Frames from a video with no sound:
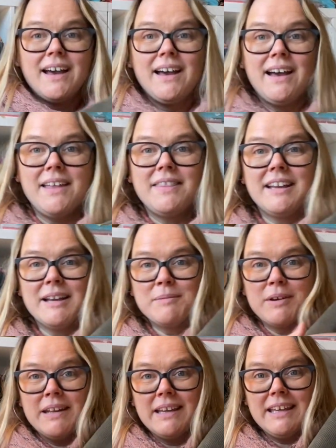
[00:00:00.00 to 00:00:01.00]
I'm
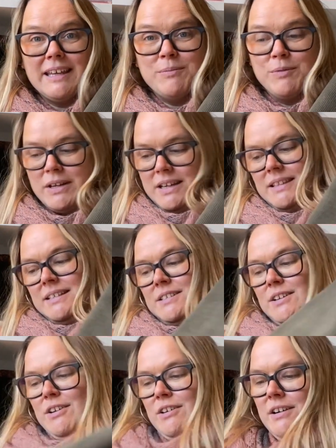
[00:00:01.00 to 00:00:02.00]
gonna keep one in this
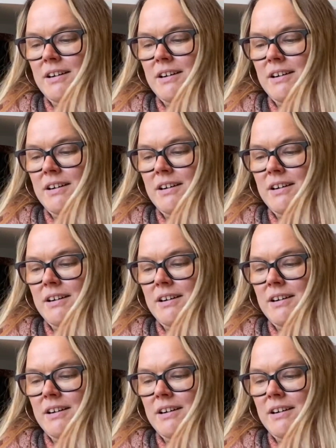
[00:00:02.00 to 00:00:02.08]
color.